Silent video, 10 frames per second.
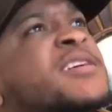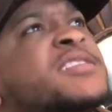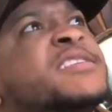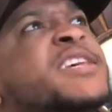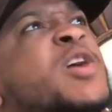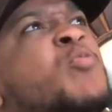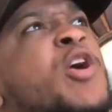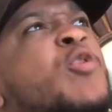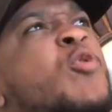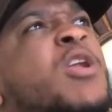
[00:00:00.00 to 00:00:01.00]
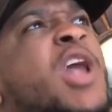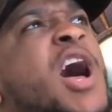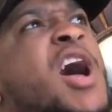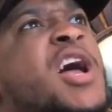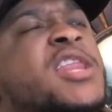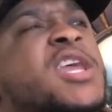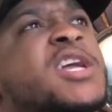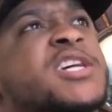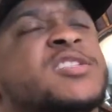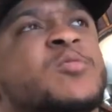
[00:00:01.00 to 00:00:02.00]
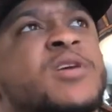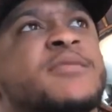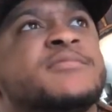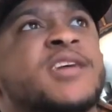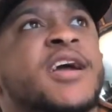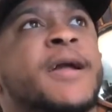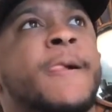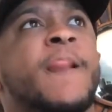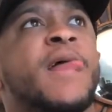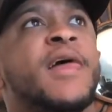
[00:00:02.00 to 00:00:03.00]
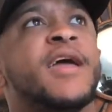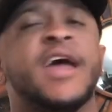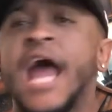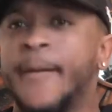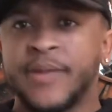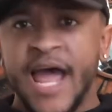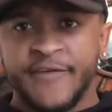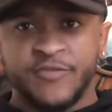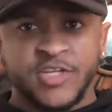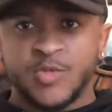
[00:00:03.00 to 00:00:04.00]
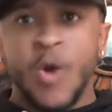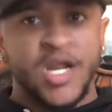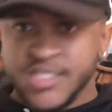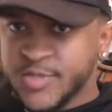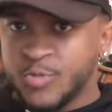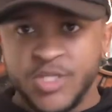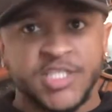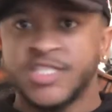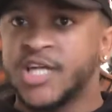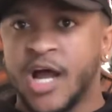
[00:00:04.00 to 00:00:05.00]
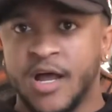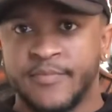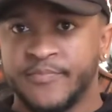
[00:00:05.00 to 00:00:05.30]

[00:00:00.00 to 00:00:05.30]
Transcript: Teamwork Online. I think that's the website, and I applied for this Washington Wizards job.